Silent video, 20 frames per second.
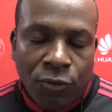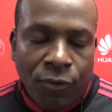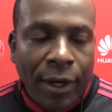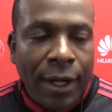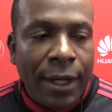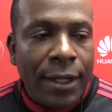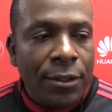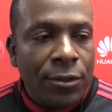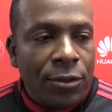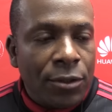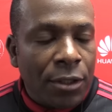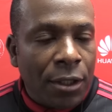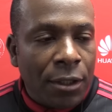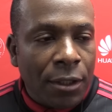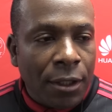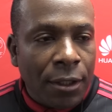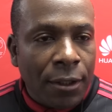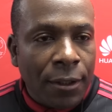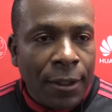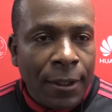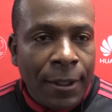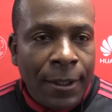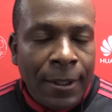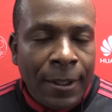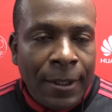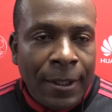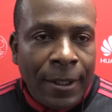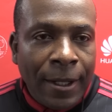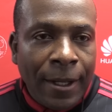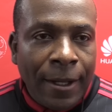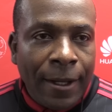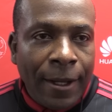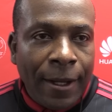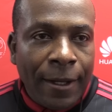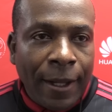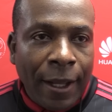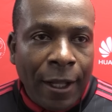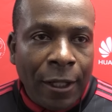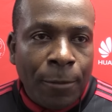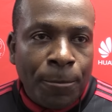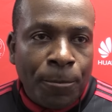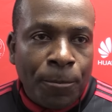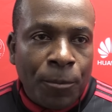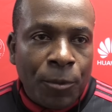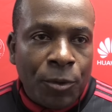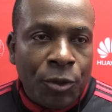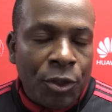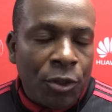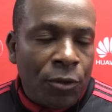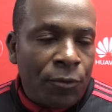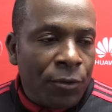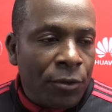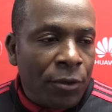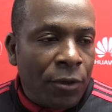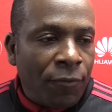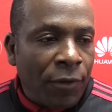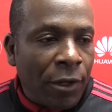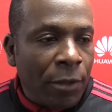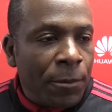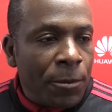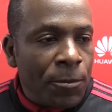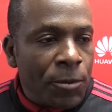trials and help children develop